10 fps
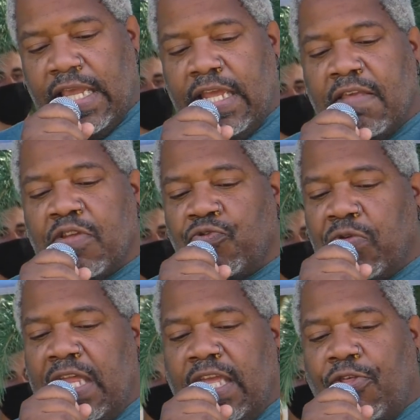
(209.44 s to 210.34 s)
It isn't
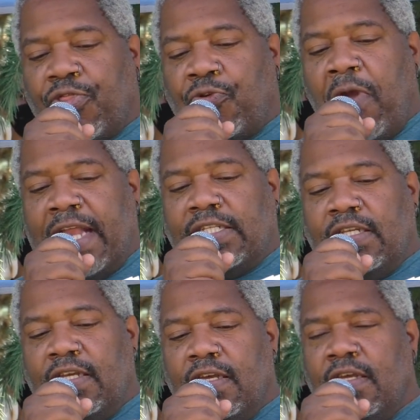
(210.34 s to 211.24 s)
really a
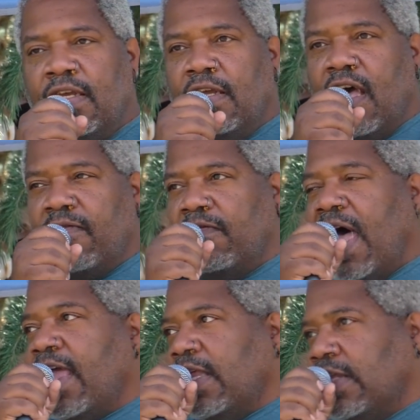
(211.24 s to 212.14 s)
threat of
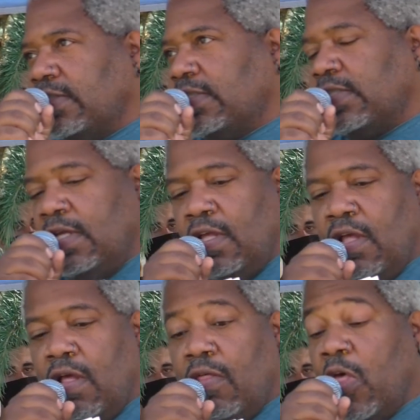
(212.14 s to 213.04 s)
violence
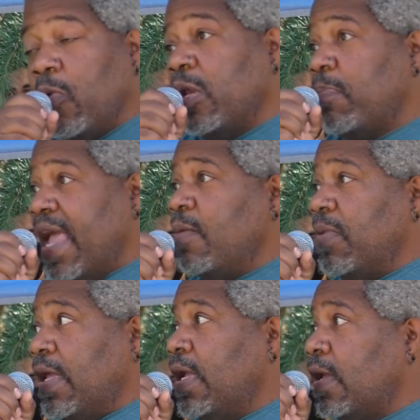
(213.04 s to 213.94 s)
though it may
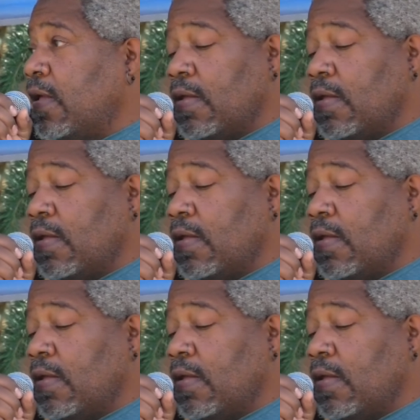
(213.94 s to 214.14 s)
be.